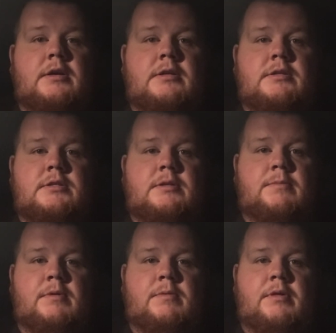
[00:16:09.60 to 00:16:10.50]

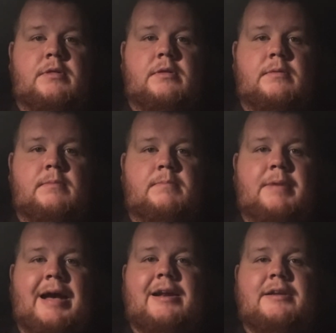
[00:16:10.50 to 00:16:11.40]
someone with
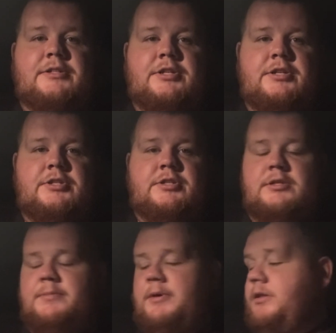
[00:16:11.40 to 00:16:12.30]
bad intentions,
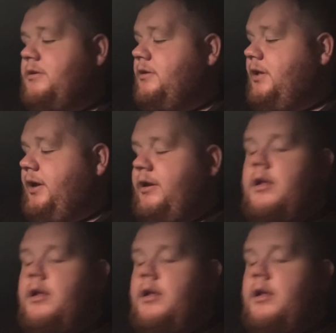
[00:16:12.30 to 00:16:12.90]
it'd be a little late.